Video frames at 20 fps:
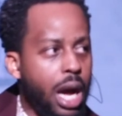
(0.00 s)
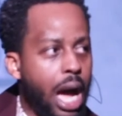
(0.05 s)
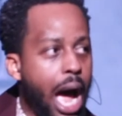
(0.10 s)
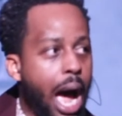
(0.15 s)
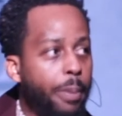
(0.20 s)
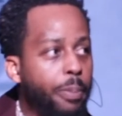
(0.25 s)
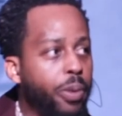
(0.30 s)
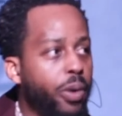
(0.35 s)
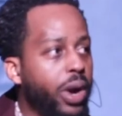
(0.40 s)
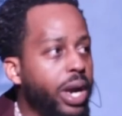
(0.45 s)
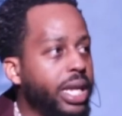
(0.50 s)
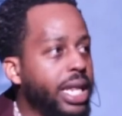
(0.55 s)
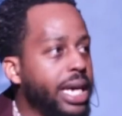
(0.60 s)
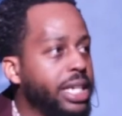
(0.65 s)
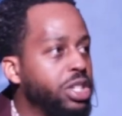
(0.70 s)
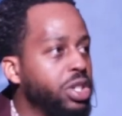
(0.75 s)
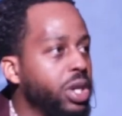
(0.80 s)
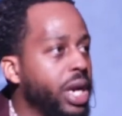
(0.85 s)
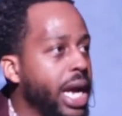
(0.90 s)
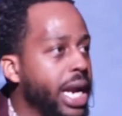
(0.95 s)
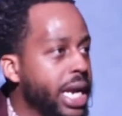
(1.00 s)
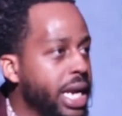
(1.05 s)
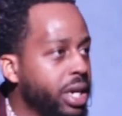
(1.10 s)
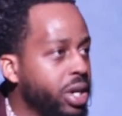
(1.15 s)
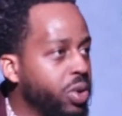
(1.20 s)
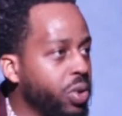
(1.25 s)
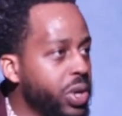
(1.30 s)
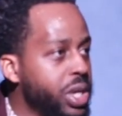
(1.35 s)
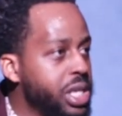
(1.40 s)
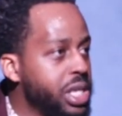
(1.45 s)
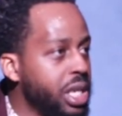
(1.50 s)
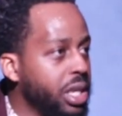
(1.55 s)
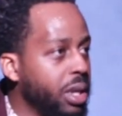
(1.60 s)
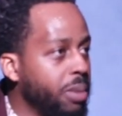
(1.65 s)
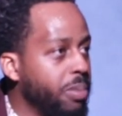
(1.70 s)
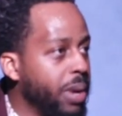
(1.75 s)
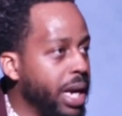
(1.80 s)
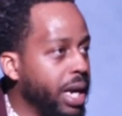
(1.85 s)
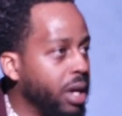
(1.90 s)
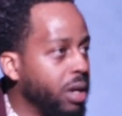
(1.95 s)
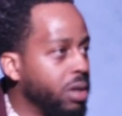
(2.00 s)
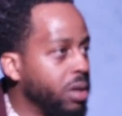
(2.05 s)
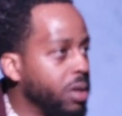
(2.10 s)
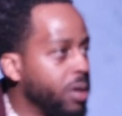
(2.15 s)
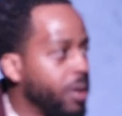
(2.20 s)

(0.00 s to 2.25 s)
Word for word: I pray that you get increase in the mail.